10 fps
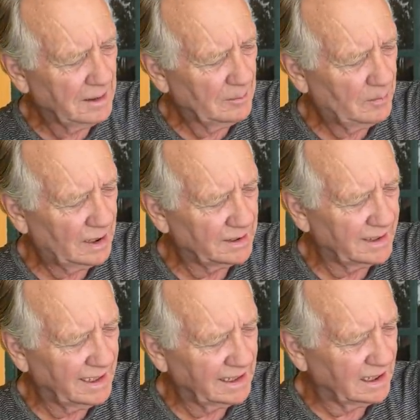But
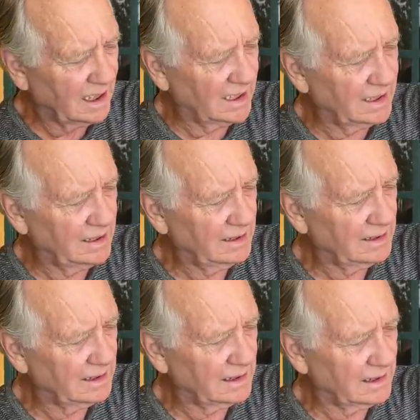the headline
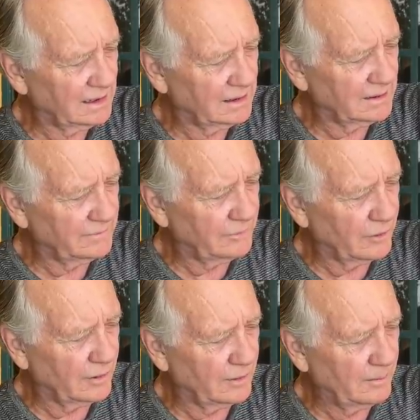
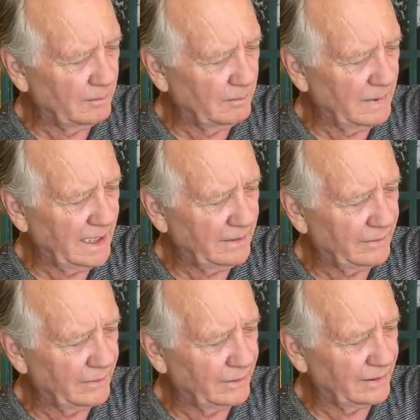for May
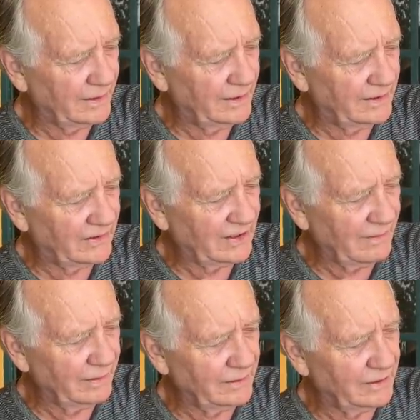
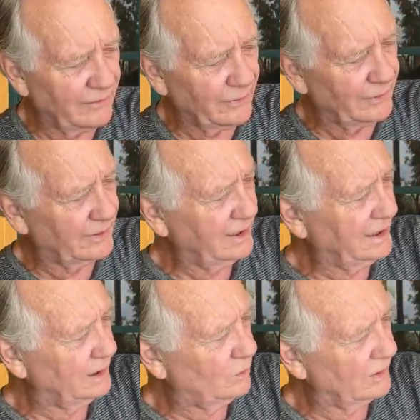7 to
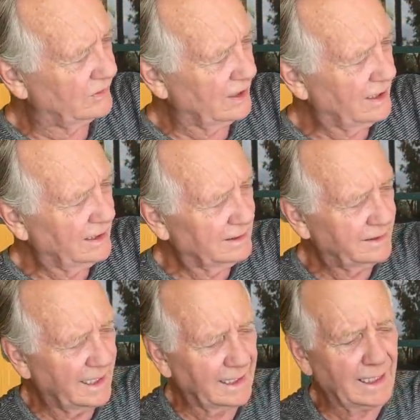13 was
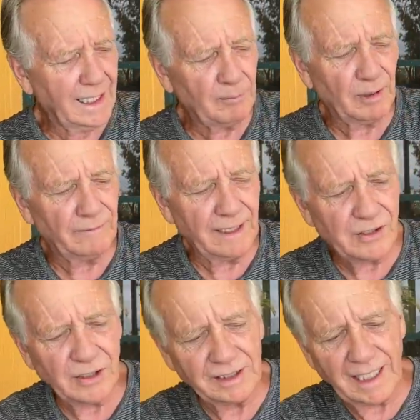Dengue
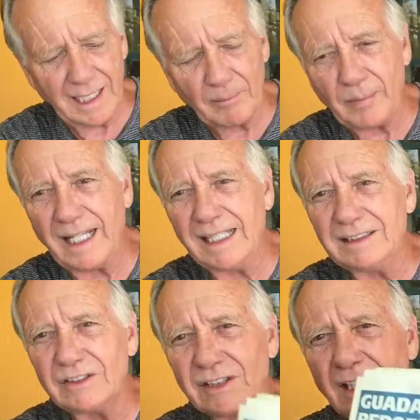Prevention
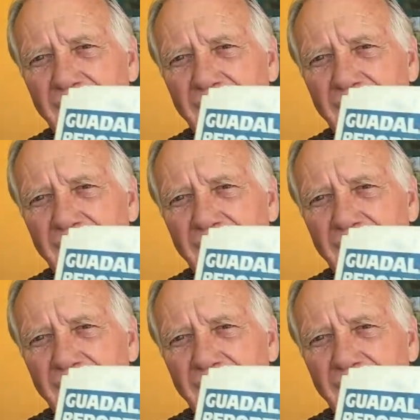Campaigns